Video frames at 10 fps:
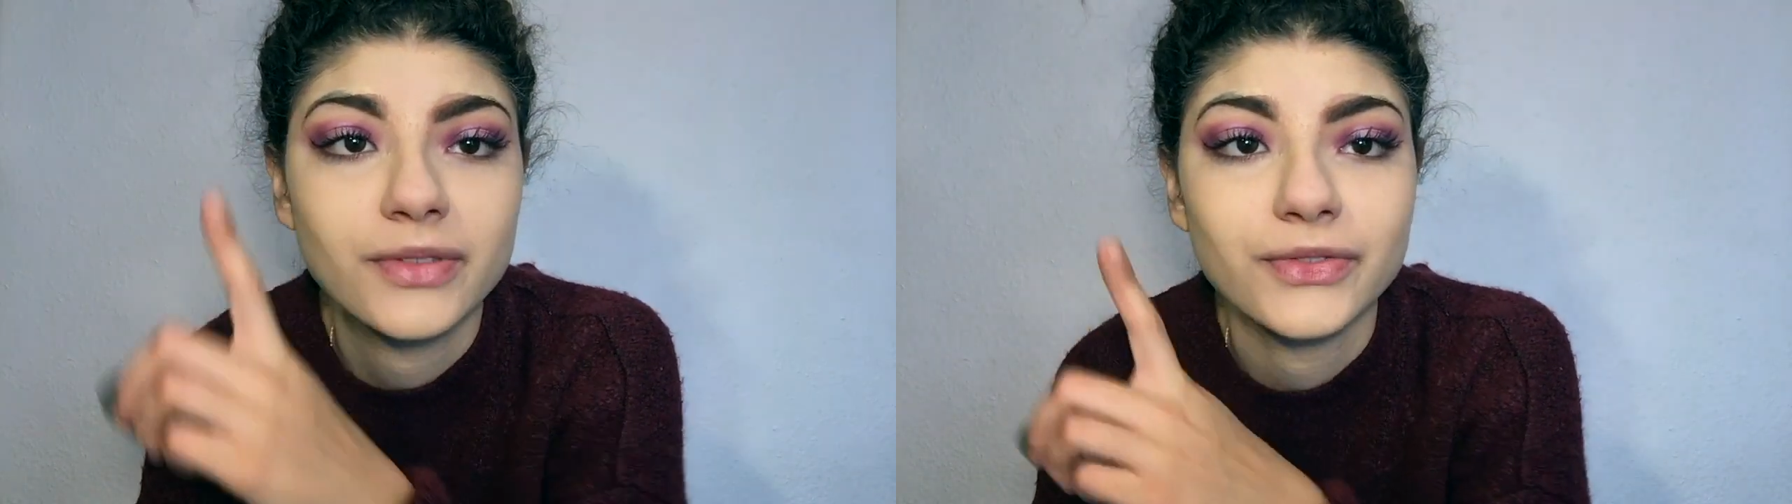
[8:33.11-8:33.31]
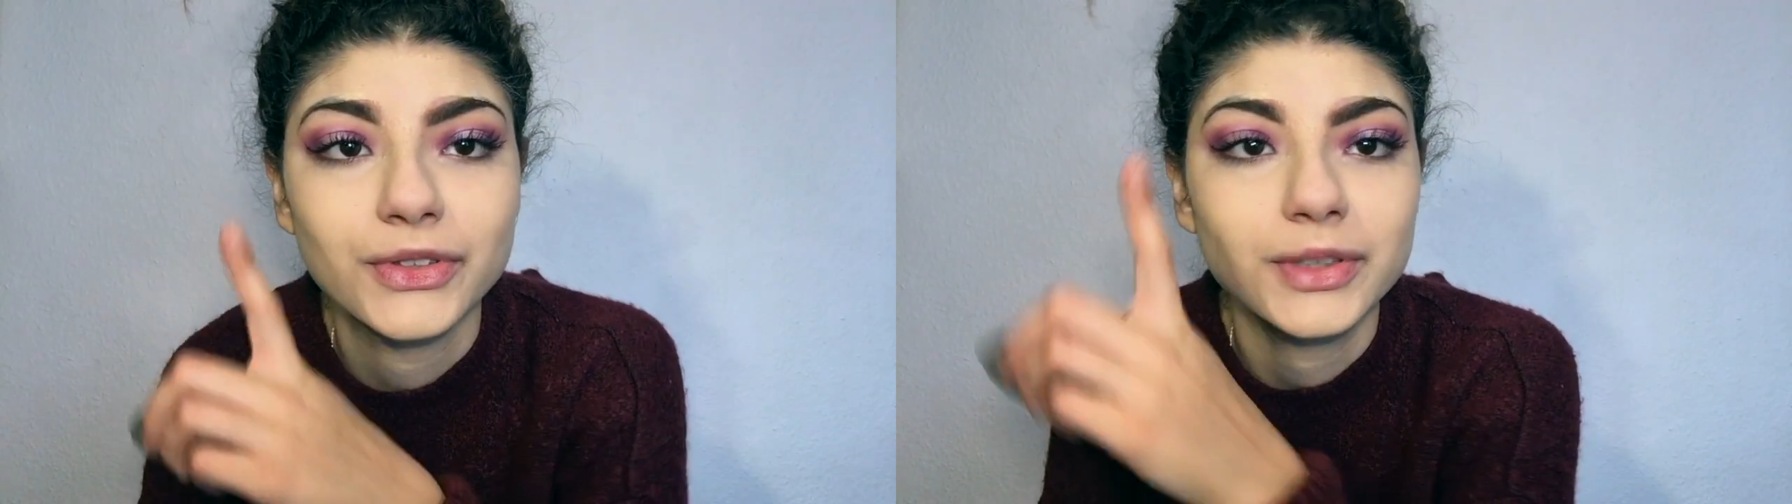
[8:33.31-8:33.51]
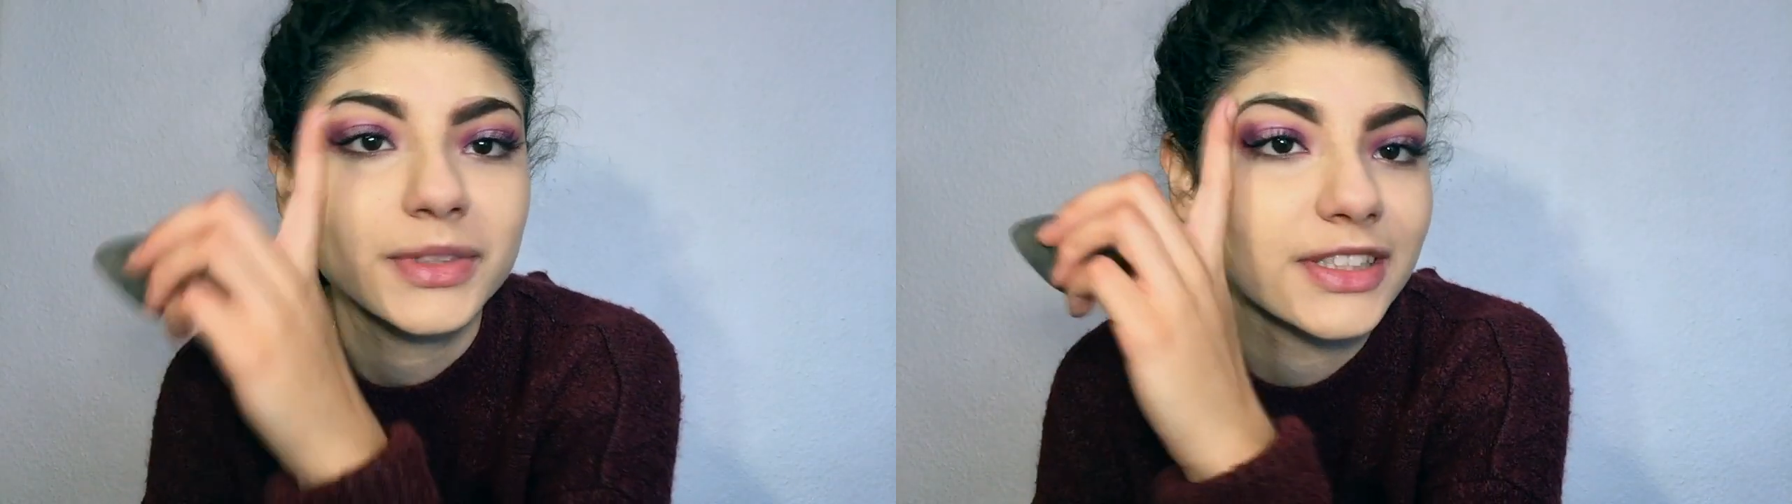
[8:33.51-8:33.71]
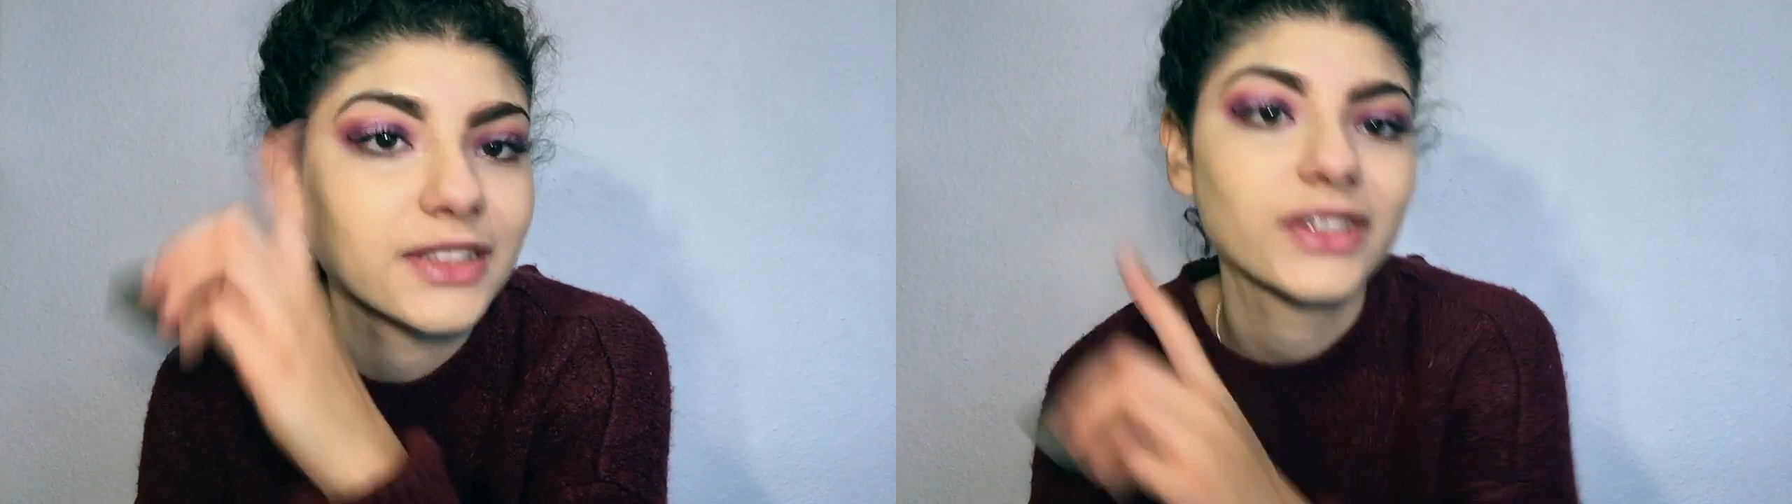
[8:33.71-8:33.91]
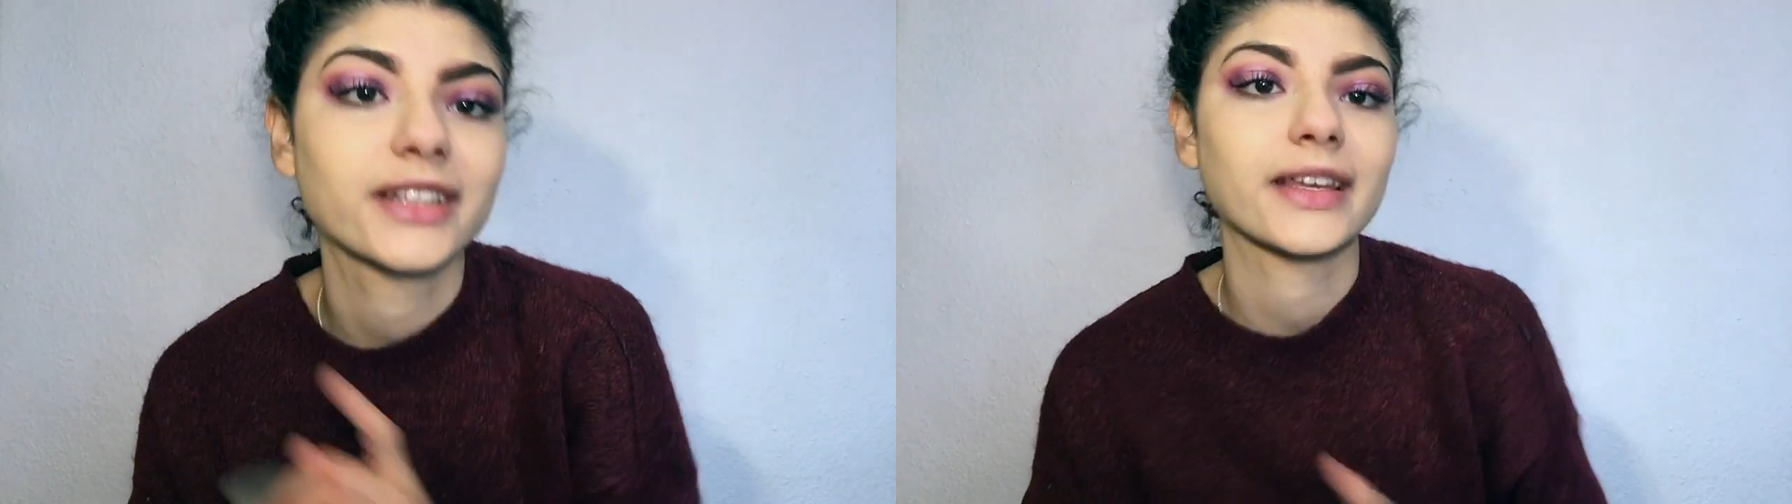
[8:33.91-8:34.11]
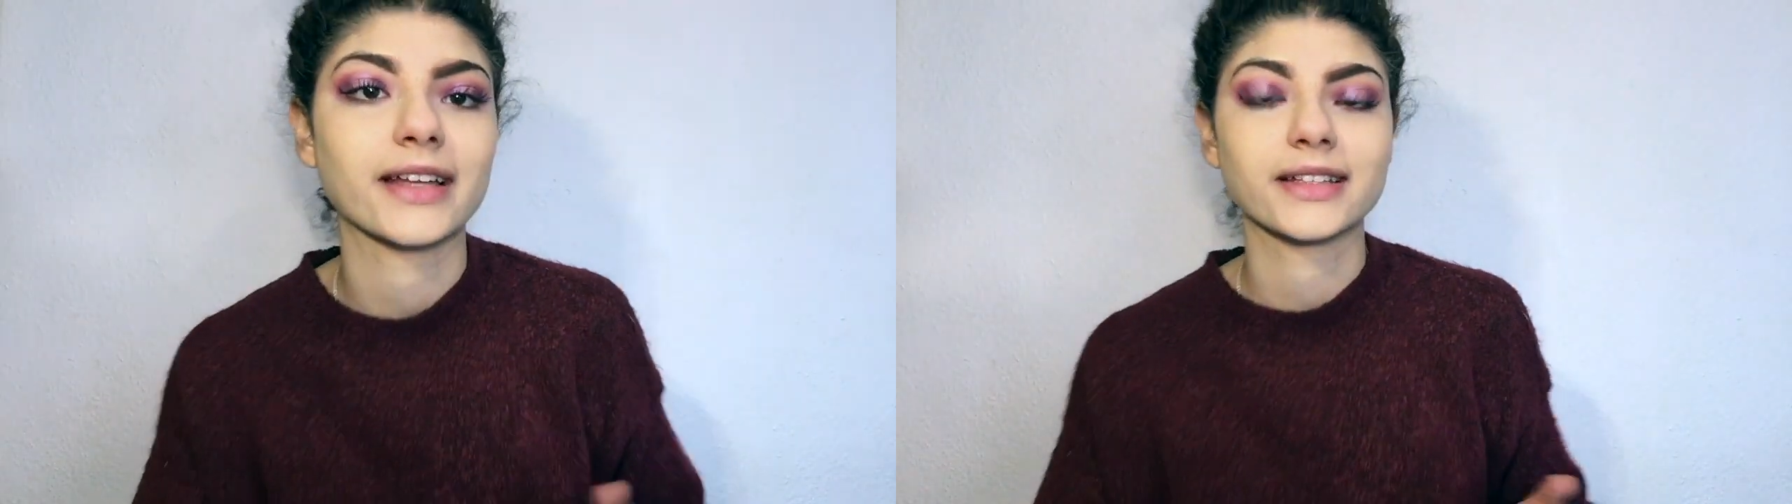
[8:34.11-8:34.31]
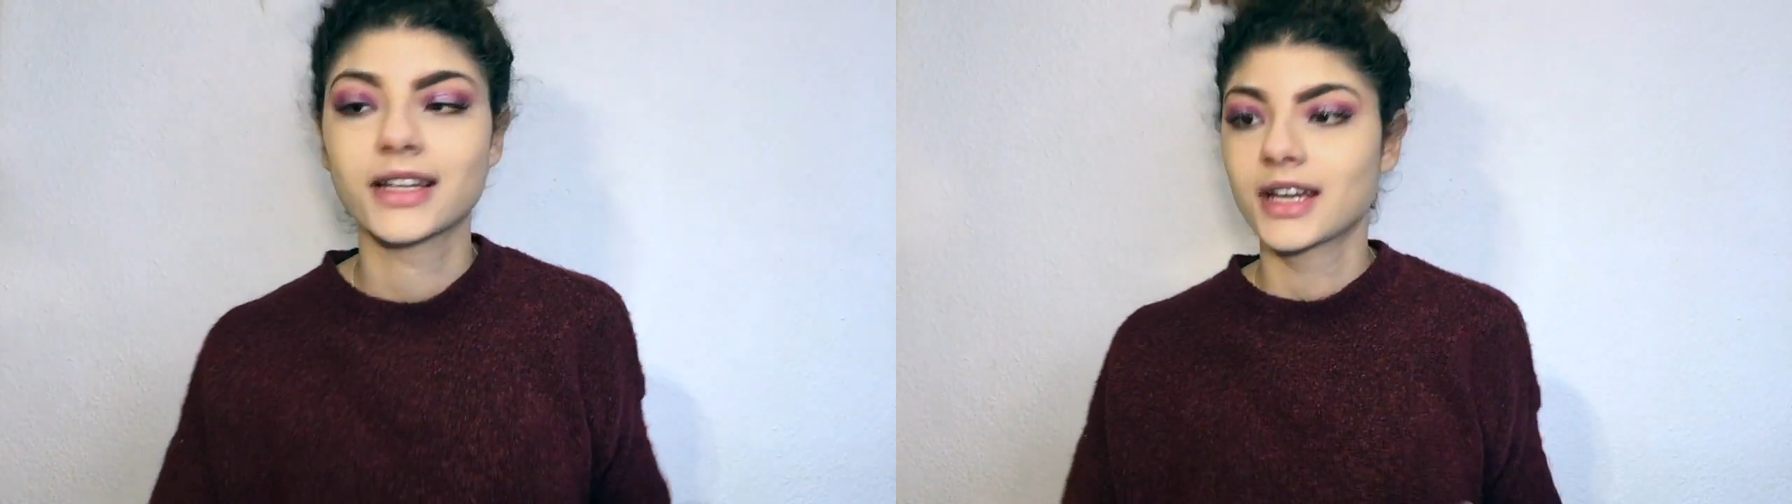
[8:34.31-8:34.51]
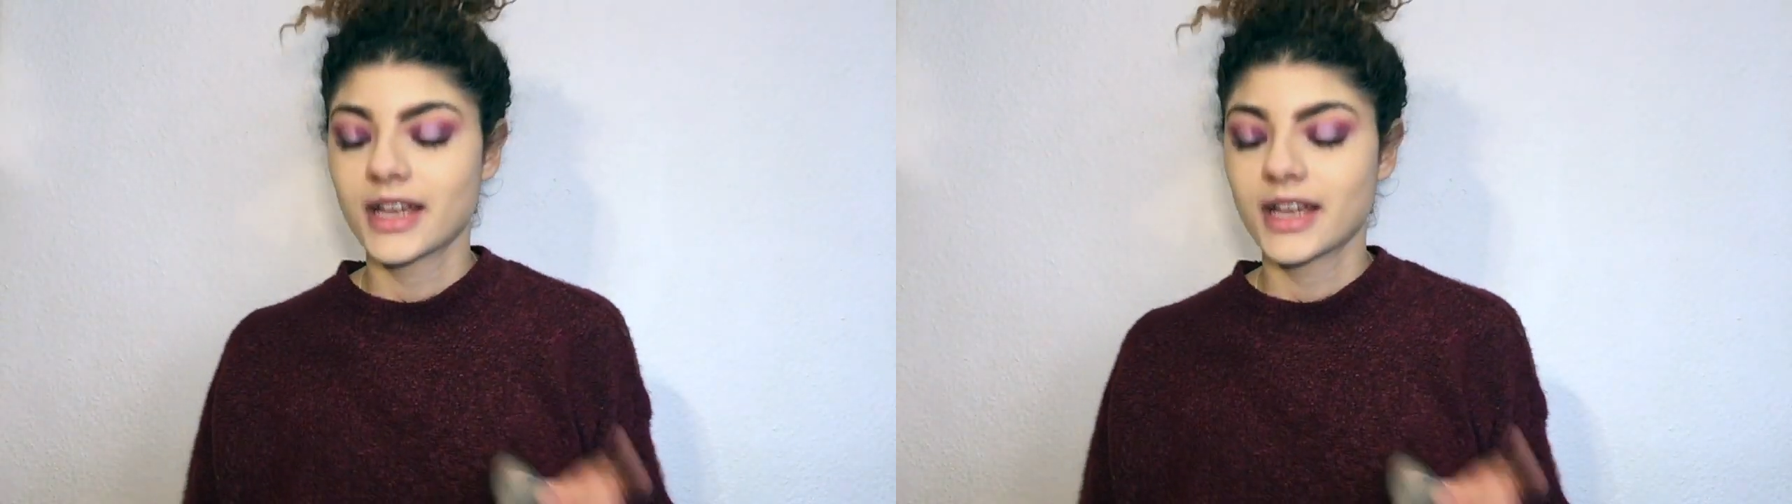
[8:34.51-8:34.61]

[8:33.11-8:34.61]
before, because look at that.